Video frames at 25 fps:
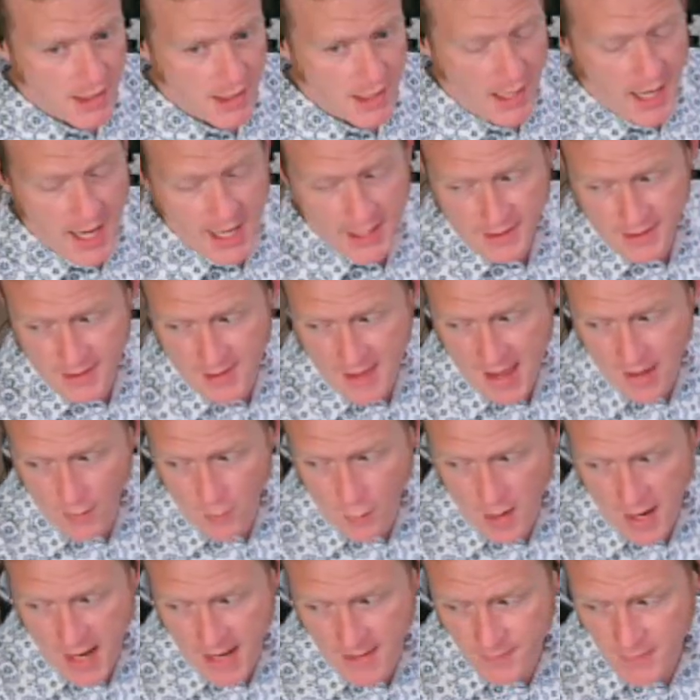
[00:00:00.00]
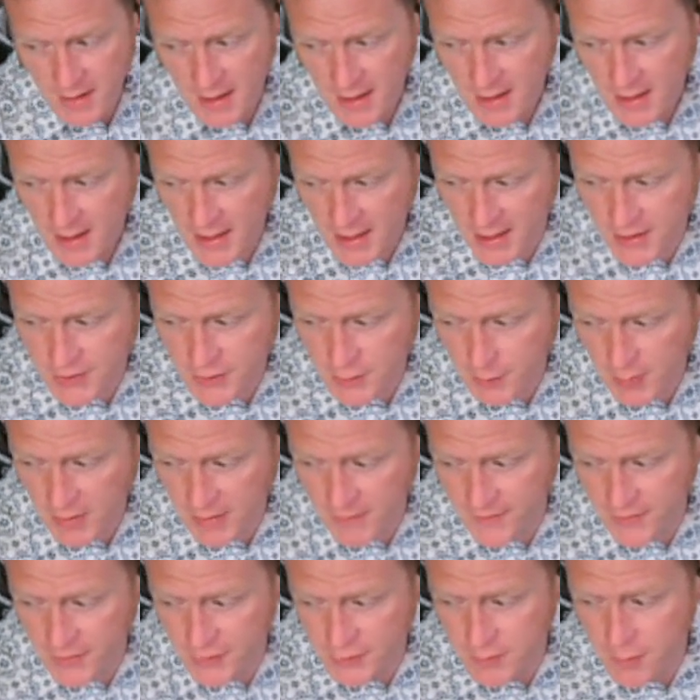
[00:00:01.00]
we can connect that way. It is
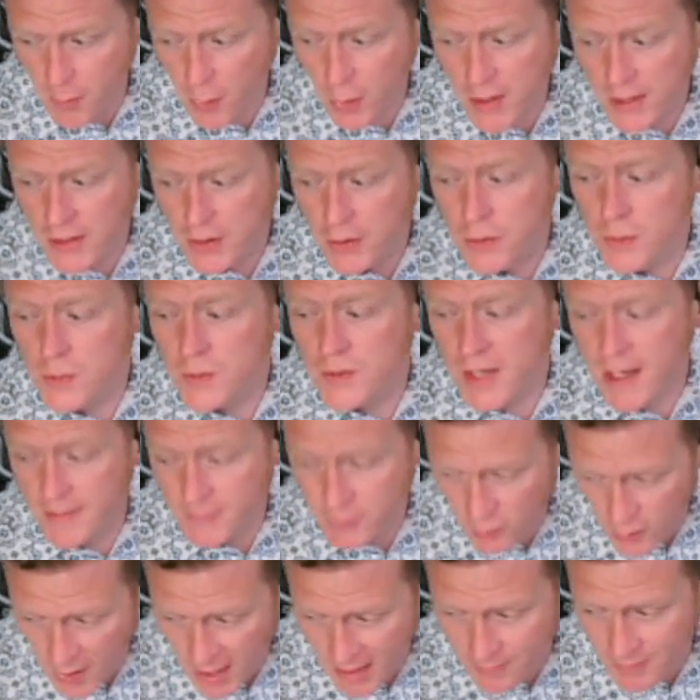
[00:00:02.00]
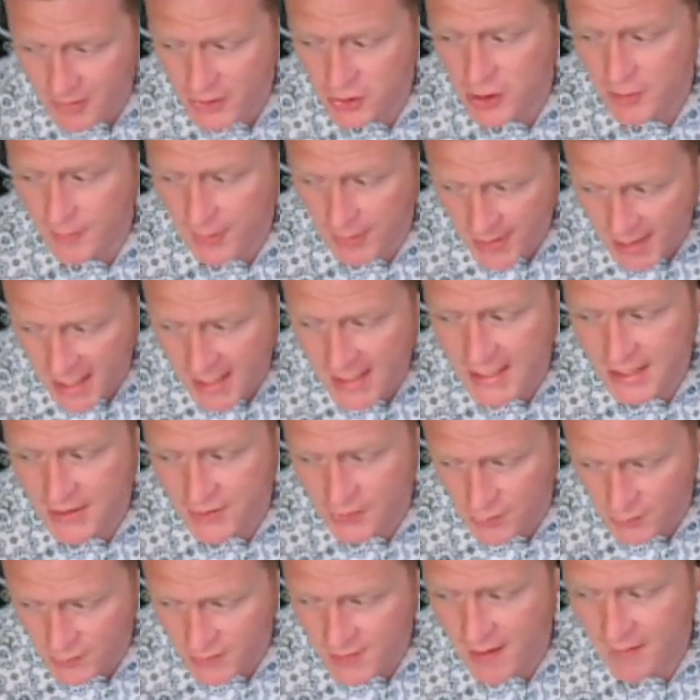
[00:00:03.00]
Springfield's Morning News. I'm Greg Bishop on
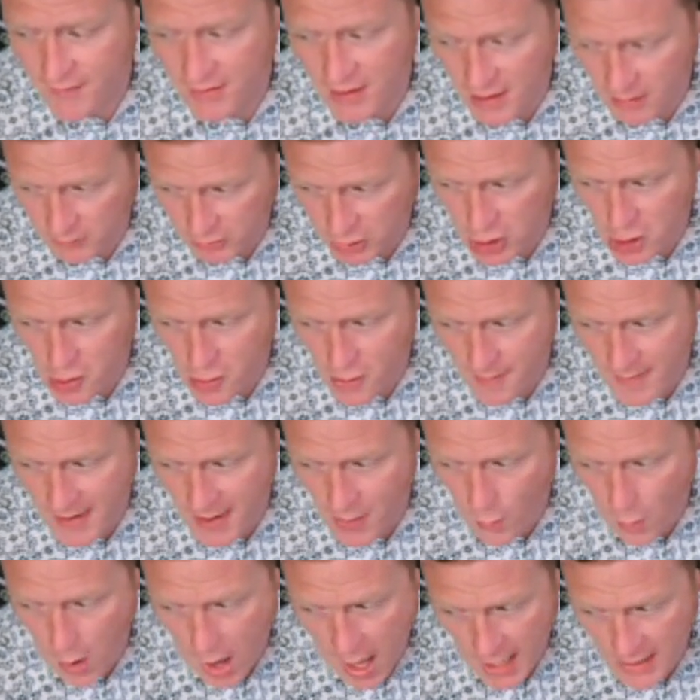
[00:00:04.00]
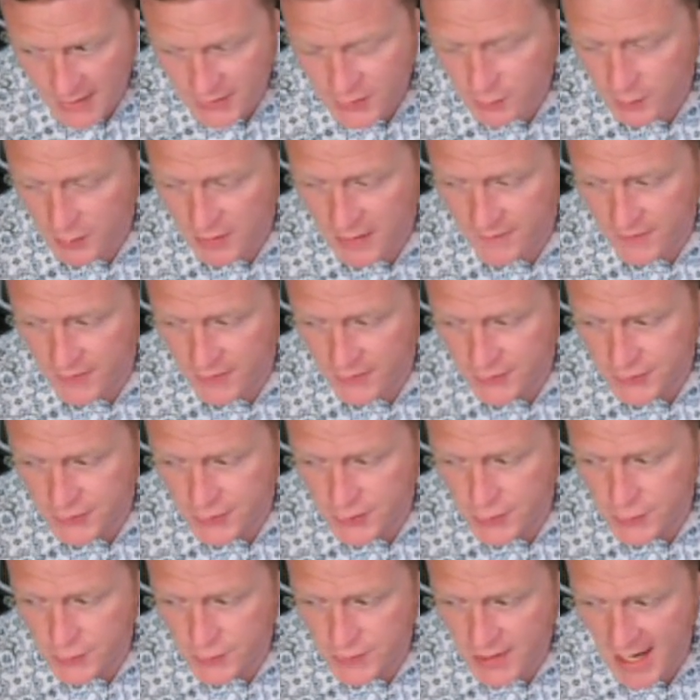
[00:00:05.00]
92.7 WMAY,
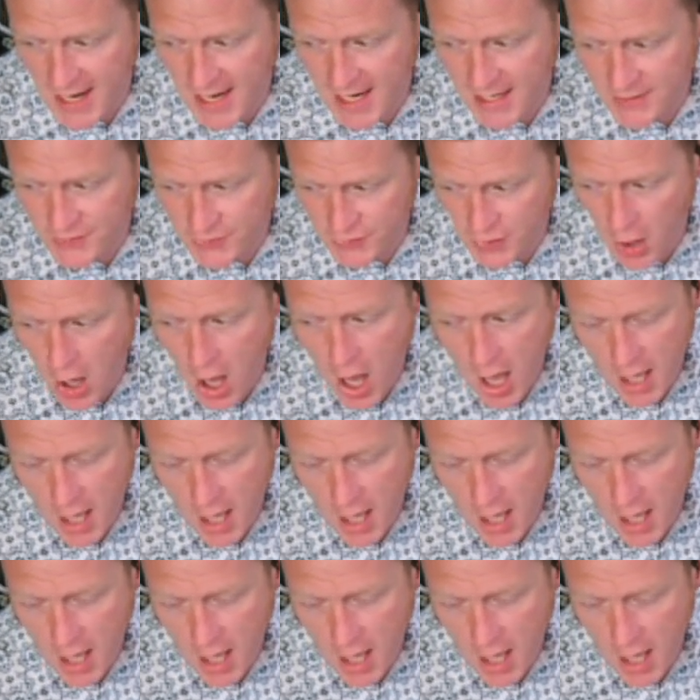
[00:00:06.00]
Springfield's News and